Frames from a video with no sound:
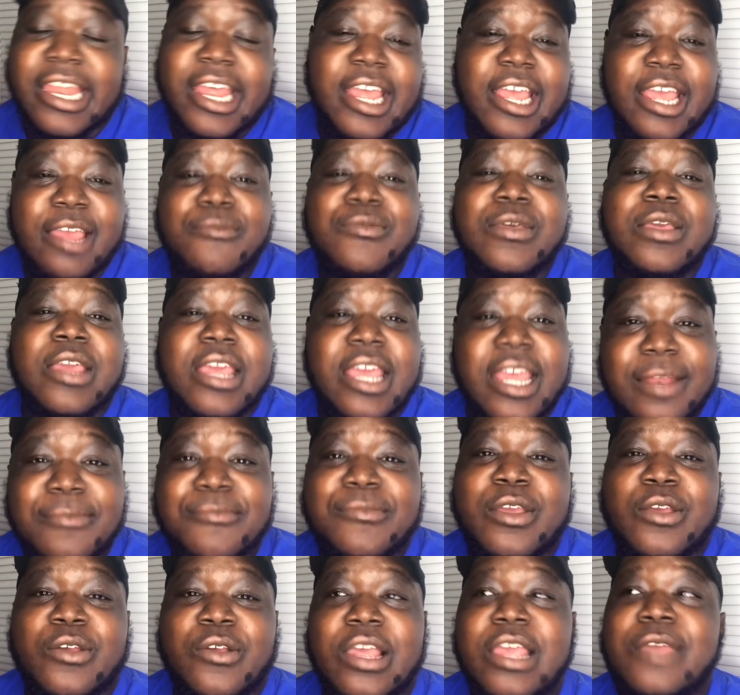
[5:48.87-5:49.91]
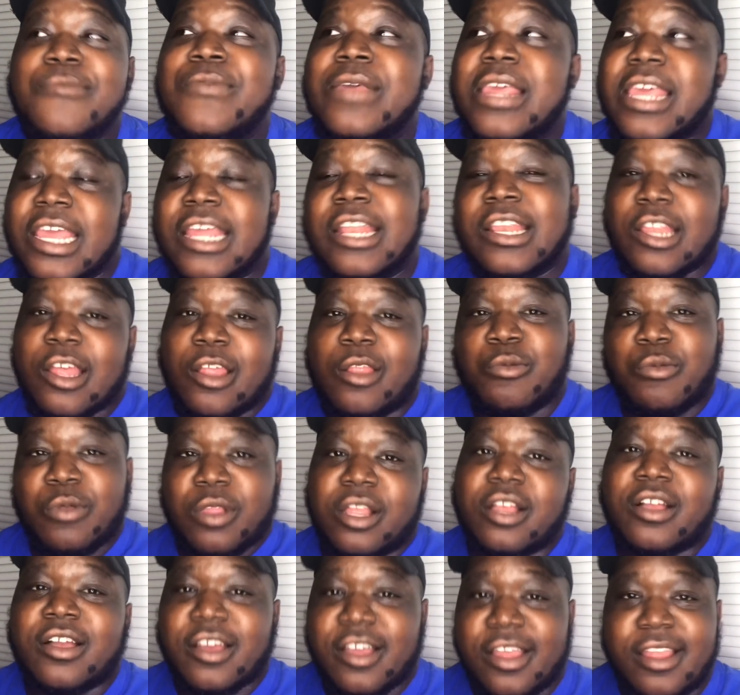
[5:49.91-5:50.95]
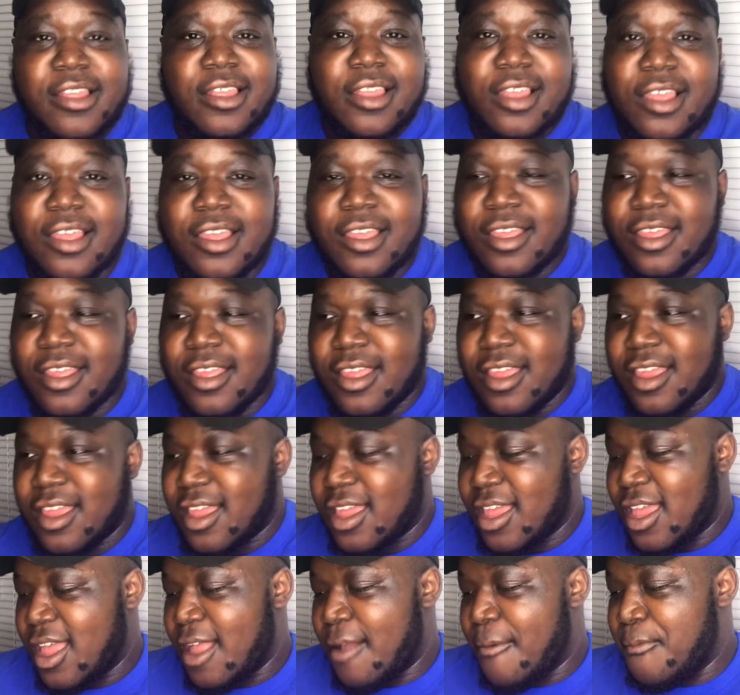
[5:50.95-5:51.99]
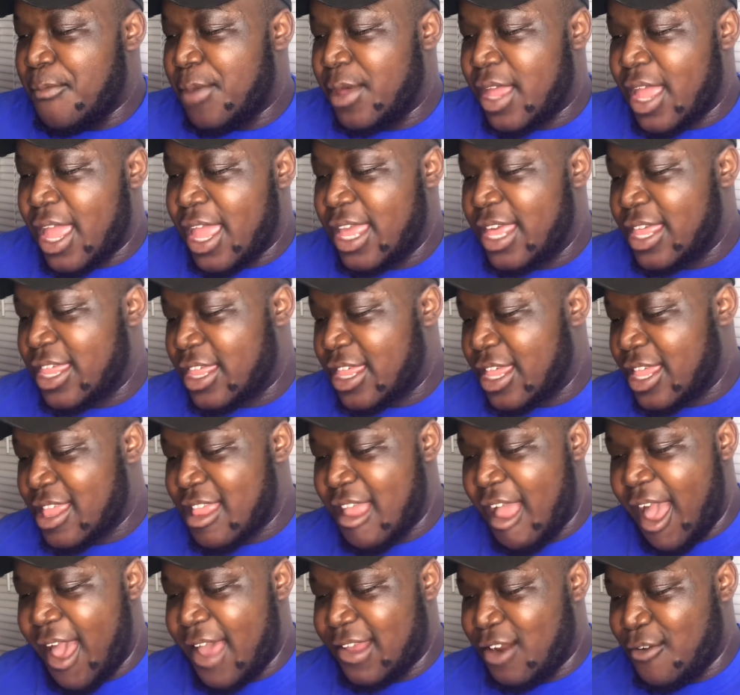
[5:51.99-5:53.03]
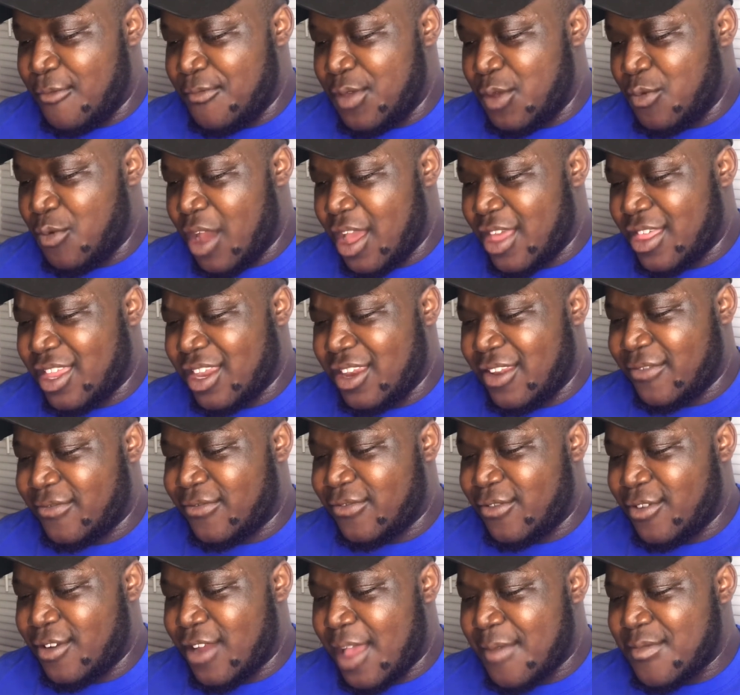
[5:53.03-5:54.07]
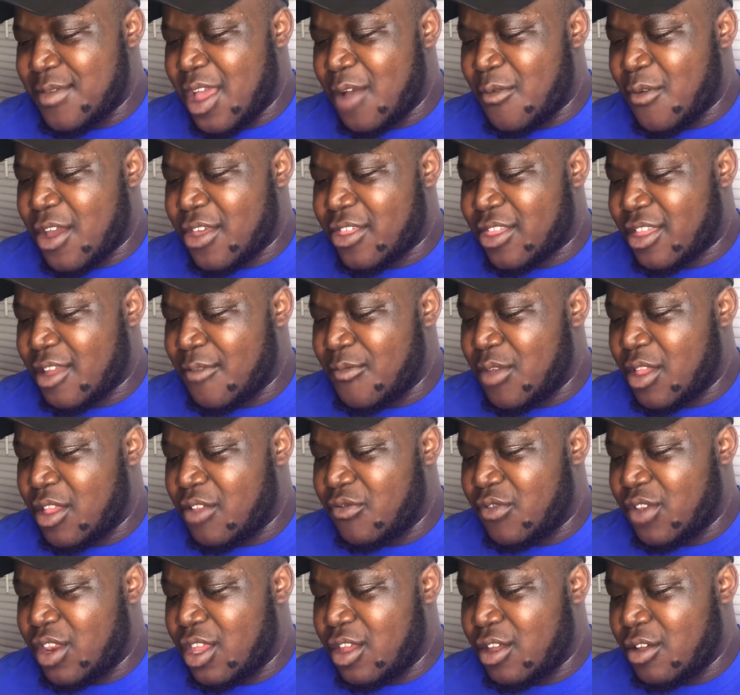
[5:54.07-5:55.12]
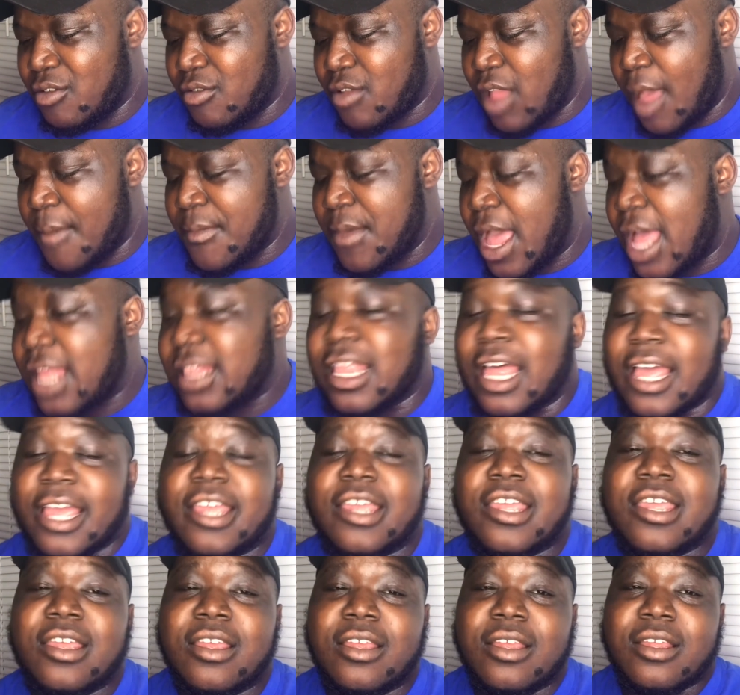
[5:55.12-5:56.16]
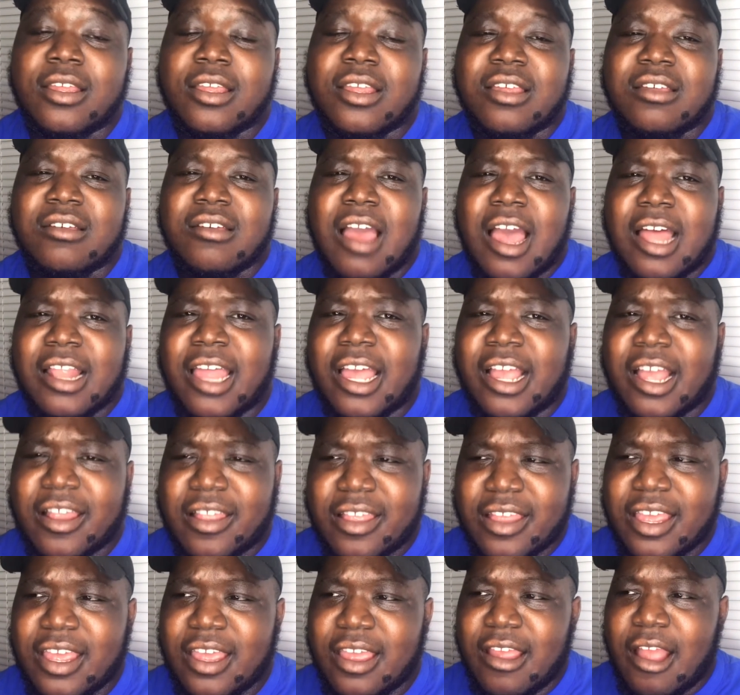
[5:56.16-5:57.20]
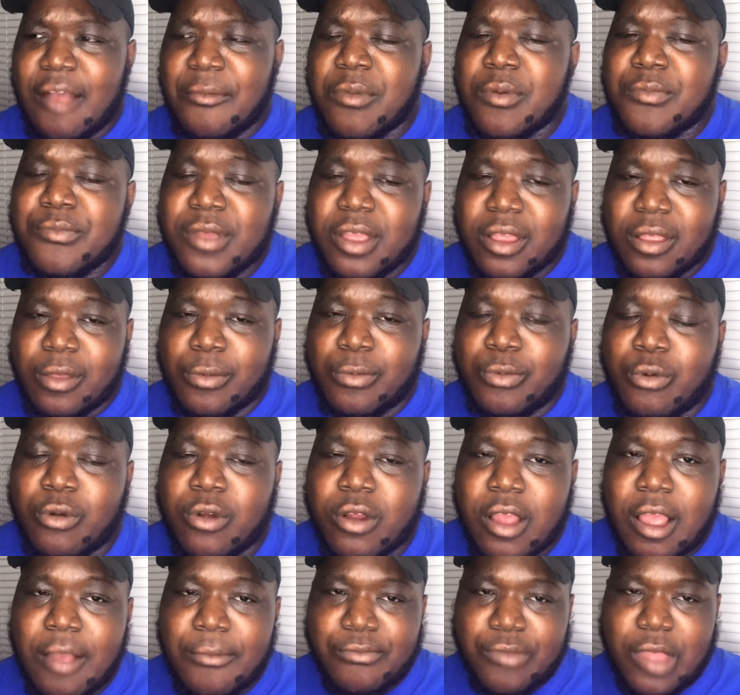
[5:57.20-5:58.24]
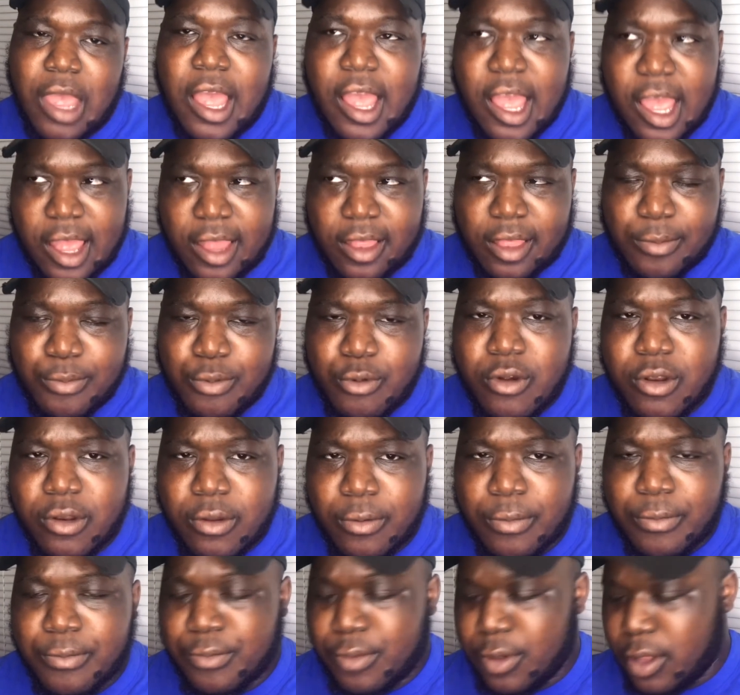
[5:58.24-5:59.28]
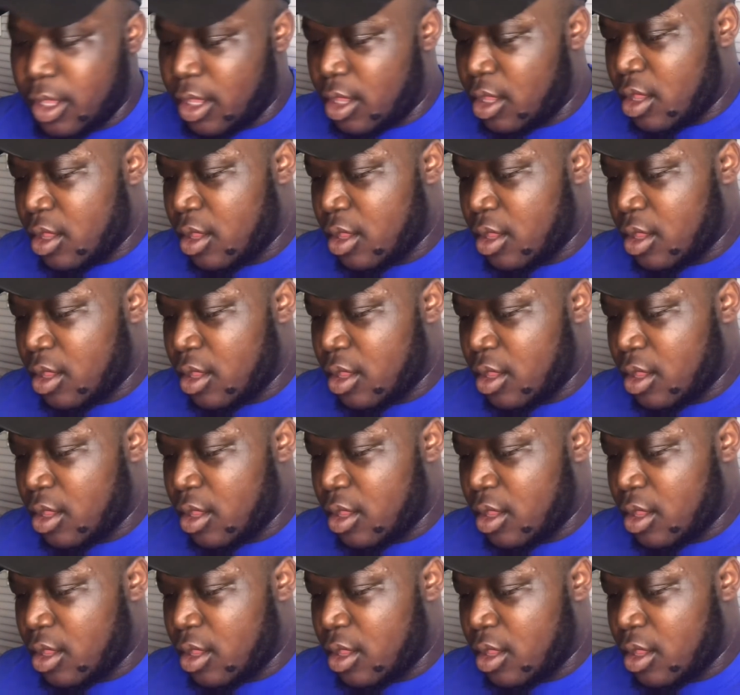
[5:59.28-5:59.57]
He be hitting me. He be hitting us with the content. But it's just I don't be watching it for real. I mean, I watch some of his videos. I mean, I like it. I like I said, I'm a big support. I'm, I, I support him, but